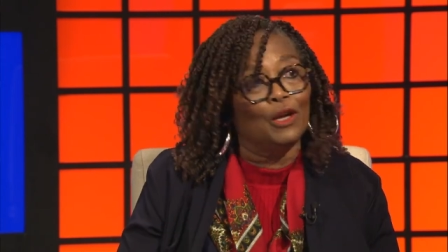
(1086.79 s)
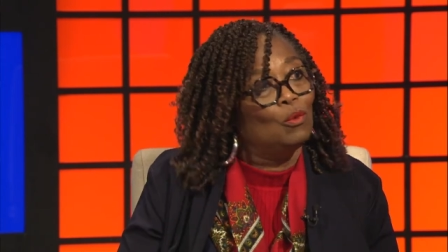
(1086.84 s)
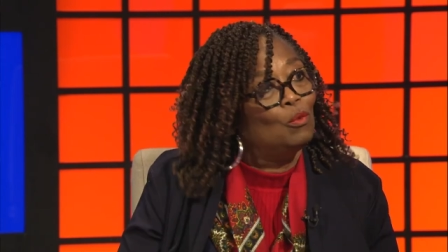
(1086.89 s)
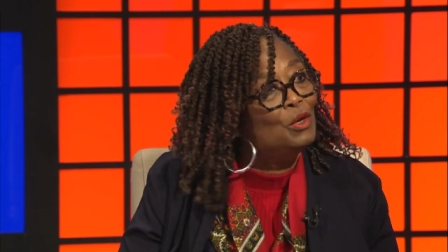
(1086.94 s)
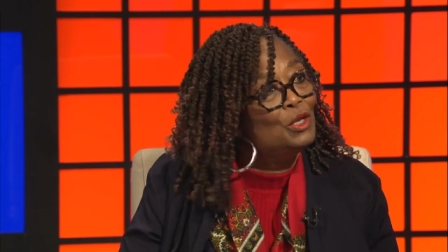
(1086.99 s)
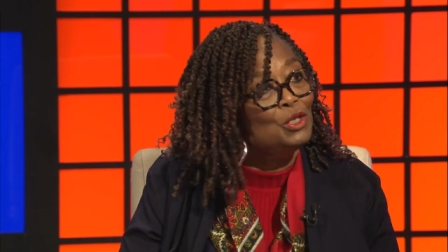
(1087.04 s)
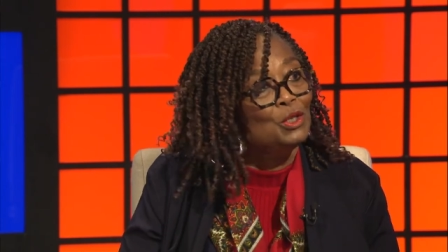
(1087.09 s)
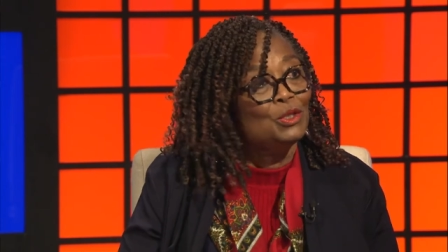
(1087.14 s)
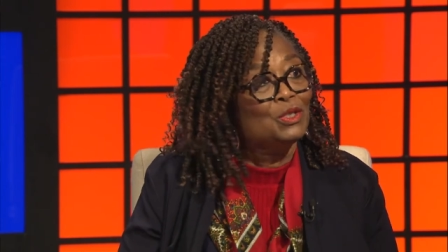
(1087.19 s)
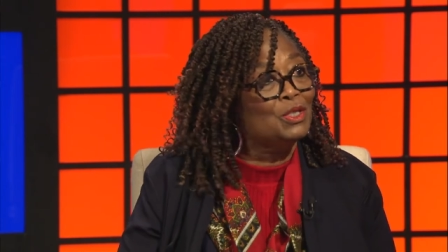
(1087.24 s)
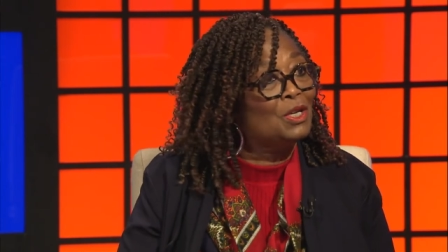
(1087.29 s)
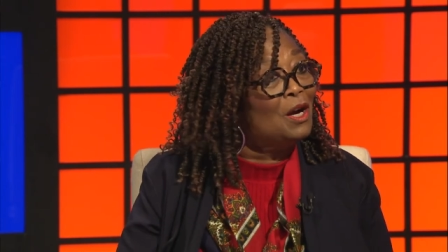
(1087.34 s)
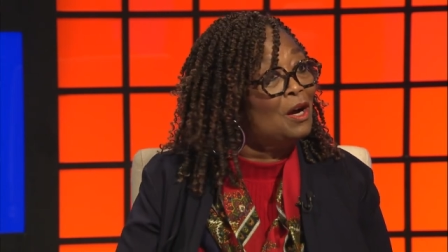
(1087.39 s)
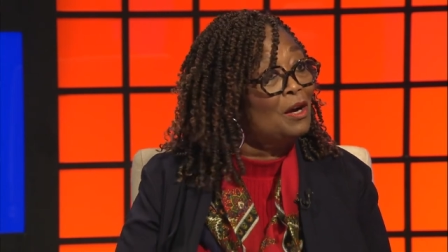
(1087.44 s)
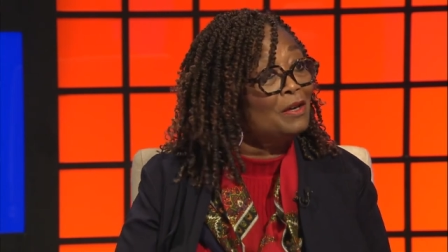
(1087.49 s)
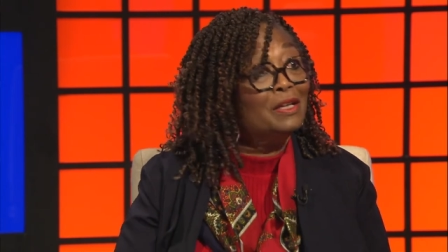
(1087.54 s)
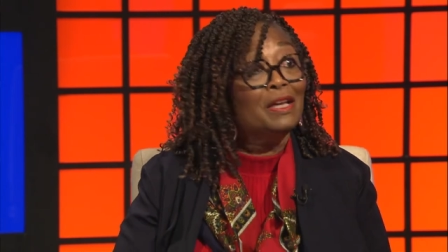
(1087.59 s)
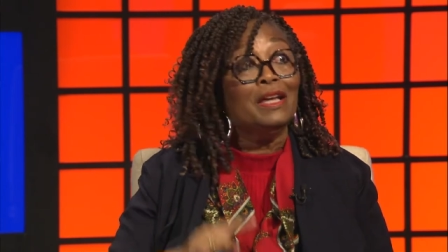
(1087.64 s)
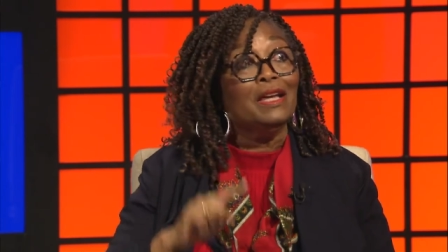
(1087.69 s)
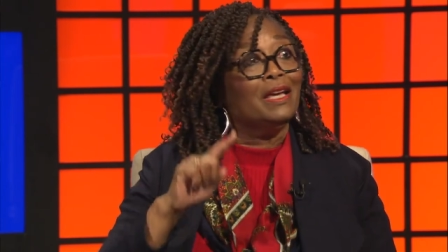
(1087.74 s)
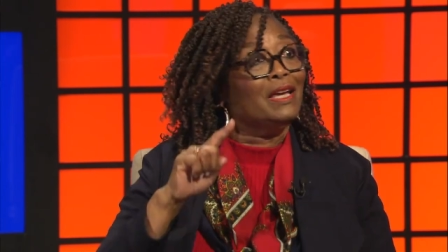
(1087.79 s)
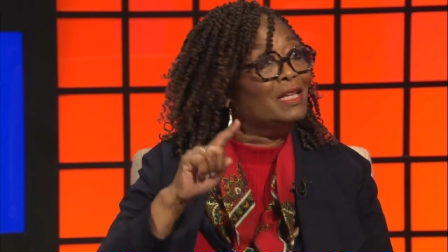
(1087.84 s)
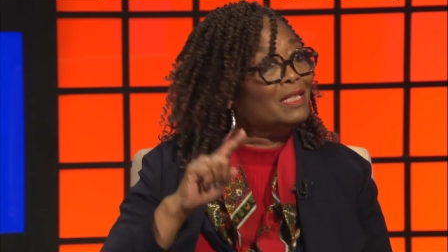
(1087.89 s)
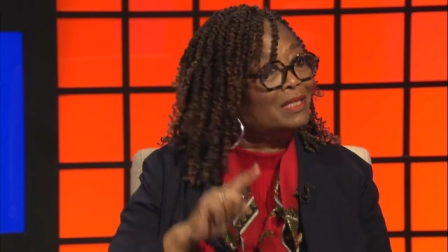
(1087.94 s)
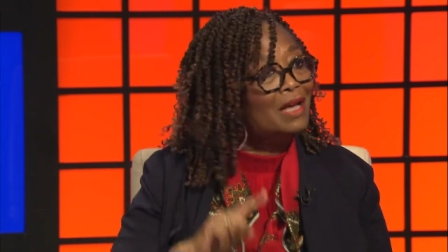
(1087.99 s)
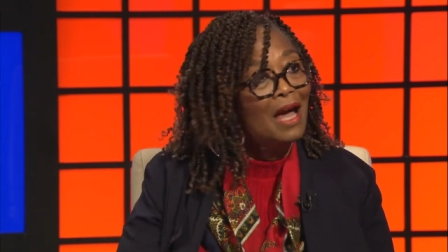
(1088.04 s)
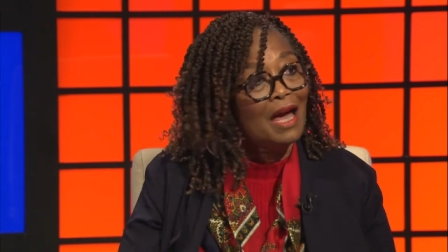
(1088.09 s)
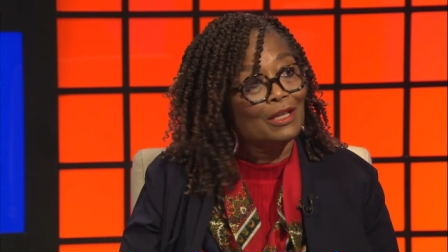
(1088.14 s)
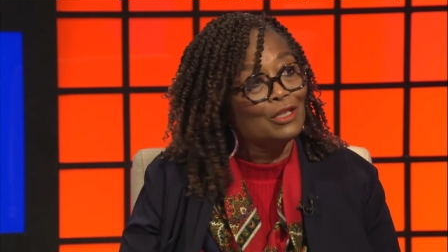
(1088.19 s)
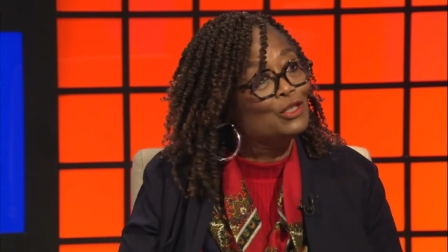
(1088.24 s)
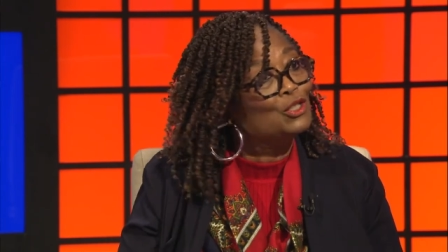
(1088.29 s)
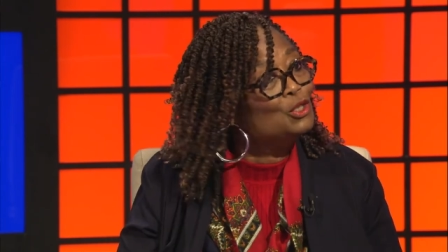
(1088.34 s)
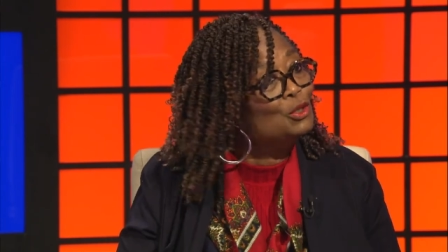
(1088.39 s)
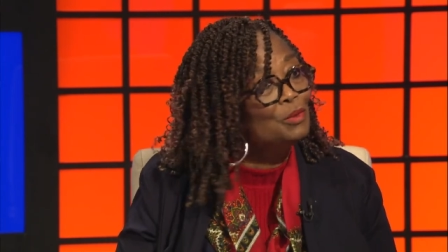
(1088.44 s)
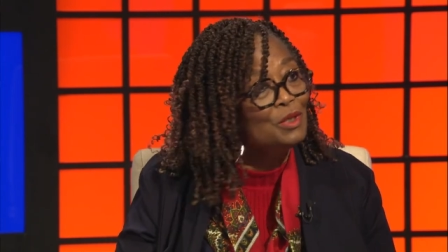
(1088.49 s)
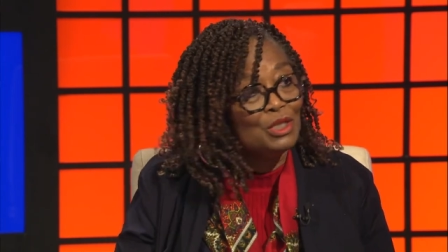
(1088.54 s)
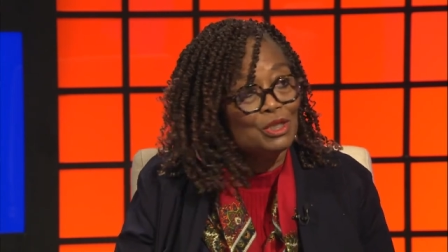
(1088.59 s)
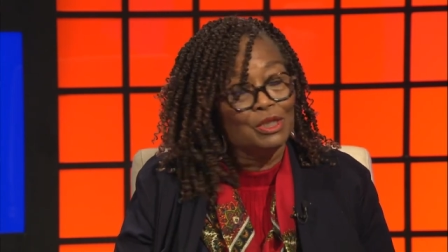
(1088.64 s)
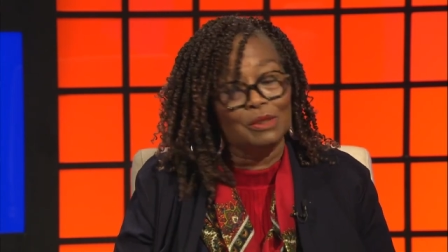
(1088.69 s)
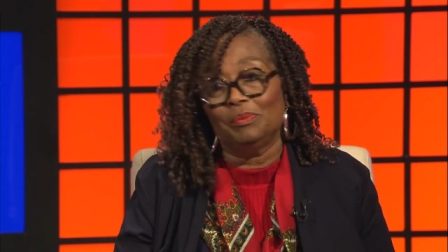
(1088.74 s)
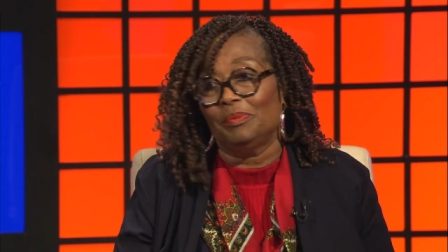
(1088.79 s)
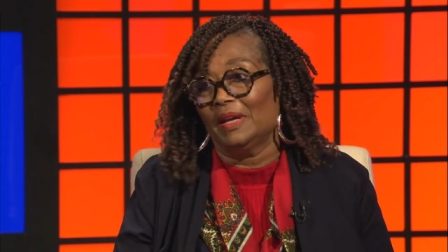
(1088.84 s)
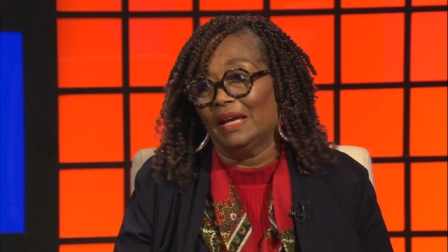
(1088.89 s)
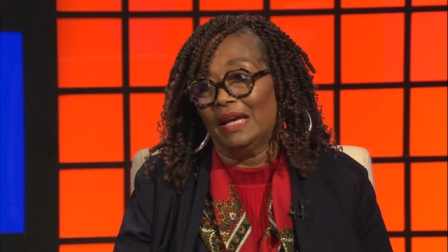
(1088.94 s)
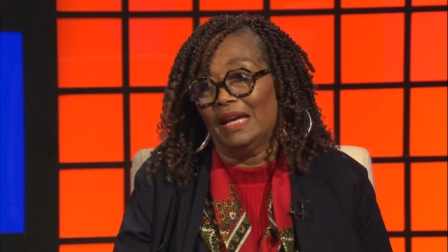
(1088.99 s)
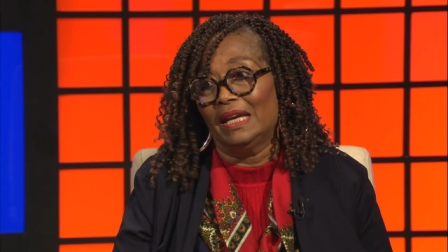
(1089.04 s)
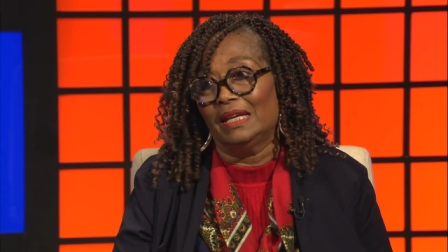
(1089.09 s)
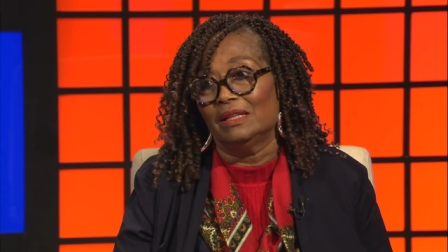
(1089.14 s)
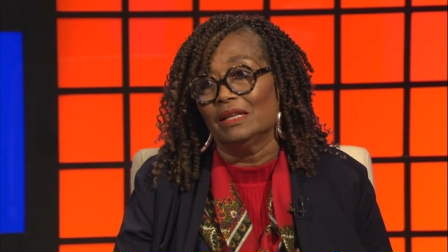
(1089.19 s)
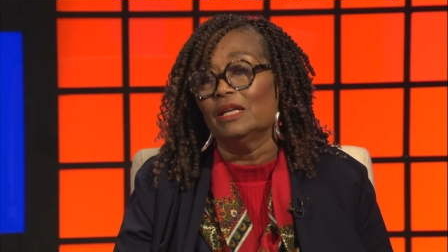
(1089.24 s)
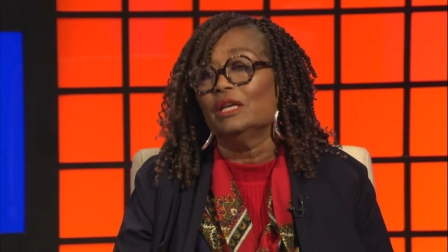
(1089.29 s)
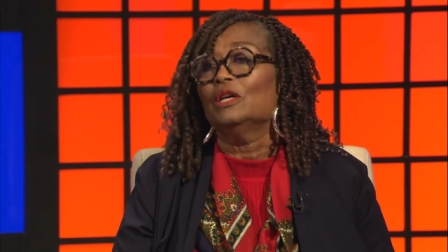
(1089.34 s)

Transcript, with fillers: when you start, it's college tuition paid.